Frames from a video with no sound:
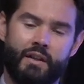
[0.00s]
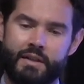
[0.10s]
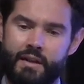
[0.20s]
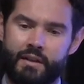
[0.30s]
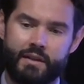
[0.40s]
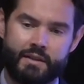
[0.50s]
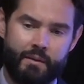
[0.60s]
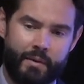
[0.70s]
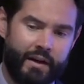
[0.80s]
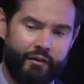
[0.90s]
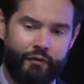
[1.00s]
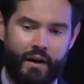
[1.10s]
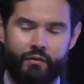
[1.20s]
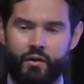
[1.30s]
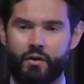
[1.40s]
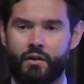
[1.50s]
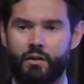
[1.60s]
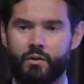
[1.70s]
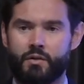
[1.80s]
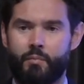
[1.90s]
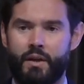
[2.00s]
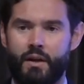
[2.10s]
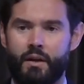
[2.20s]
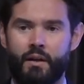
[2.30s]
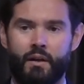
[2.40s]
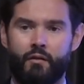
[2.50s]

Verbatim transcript: Let's get the, somebody to 500 clozapine,